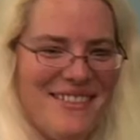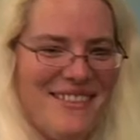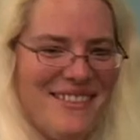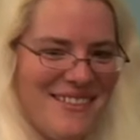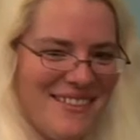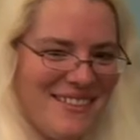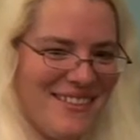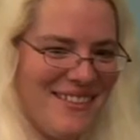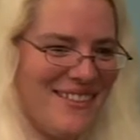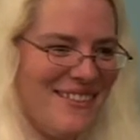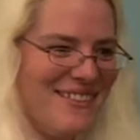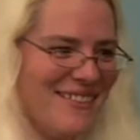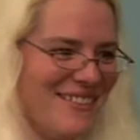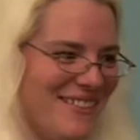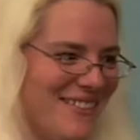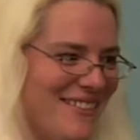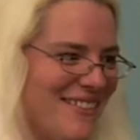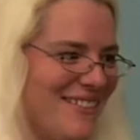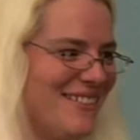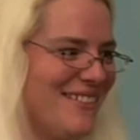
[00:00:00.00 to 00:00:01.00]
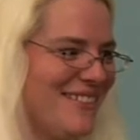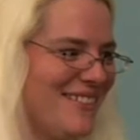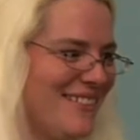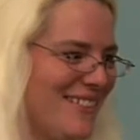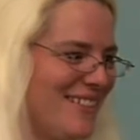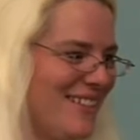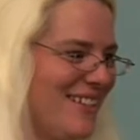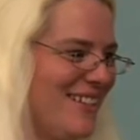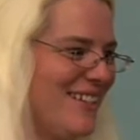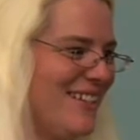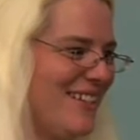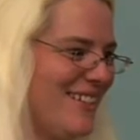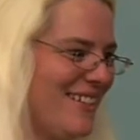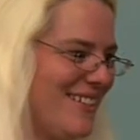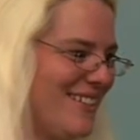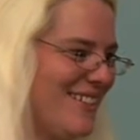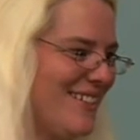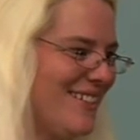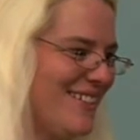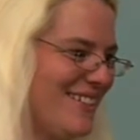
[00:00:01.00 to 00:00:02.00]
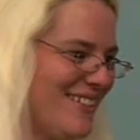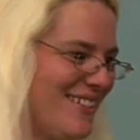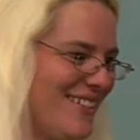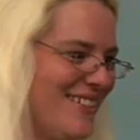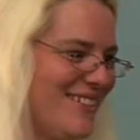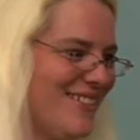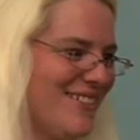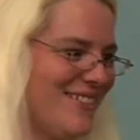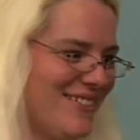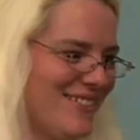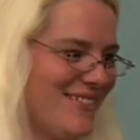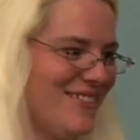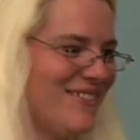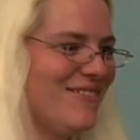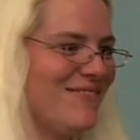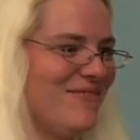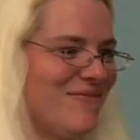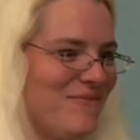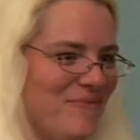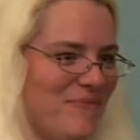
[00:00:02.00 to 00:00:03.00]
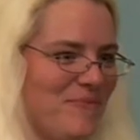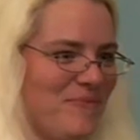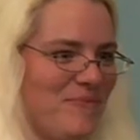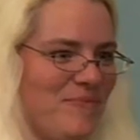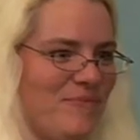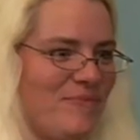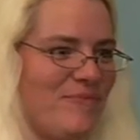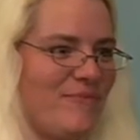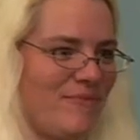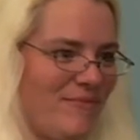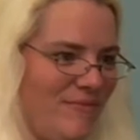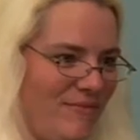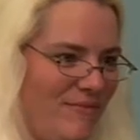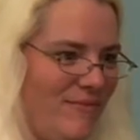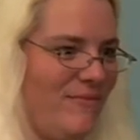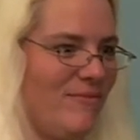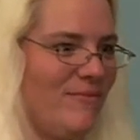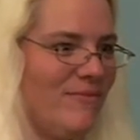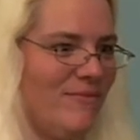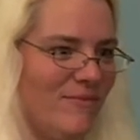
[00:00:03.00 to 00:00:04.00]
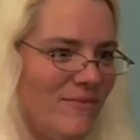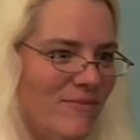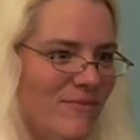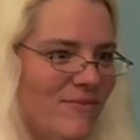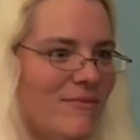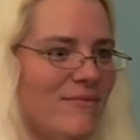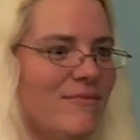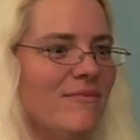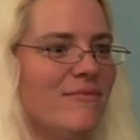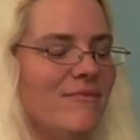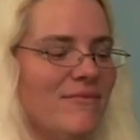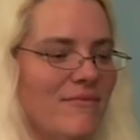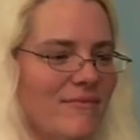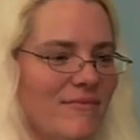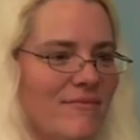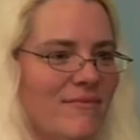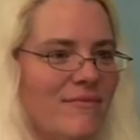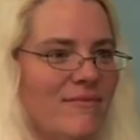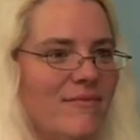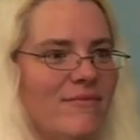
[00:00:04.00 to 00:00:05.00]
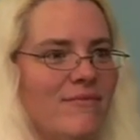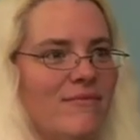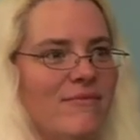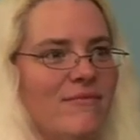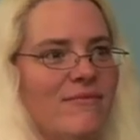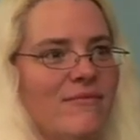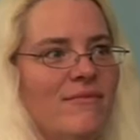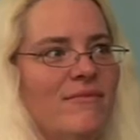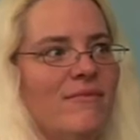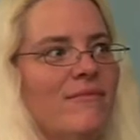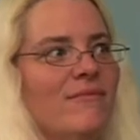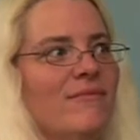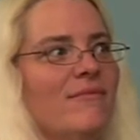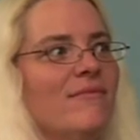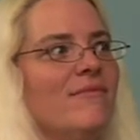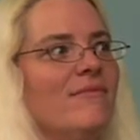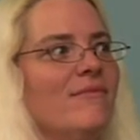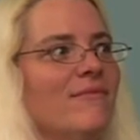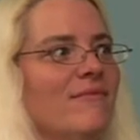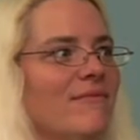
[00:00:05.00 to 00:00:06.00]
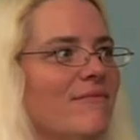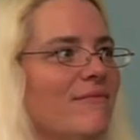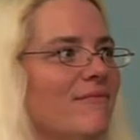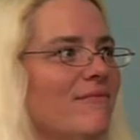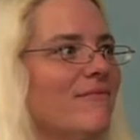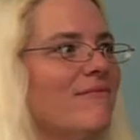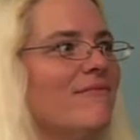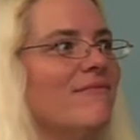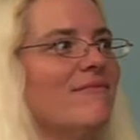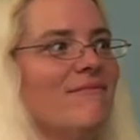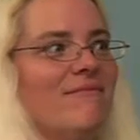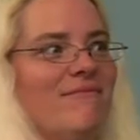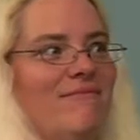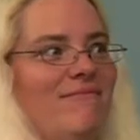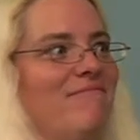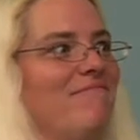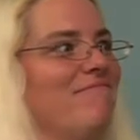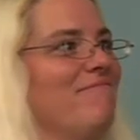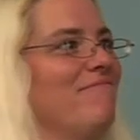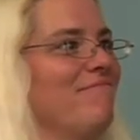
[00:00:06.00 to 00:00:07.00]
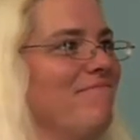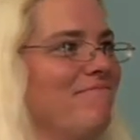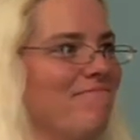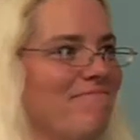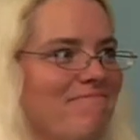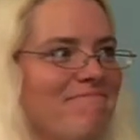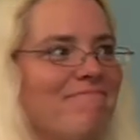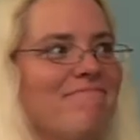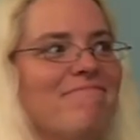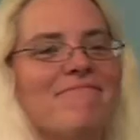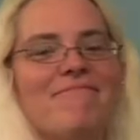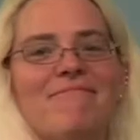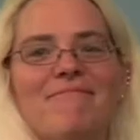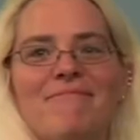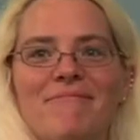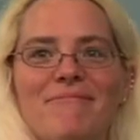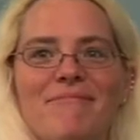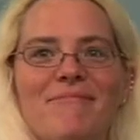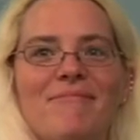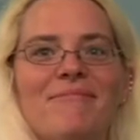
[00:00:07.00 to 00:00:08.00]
The person shown says nothing.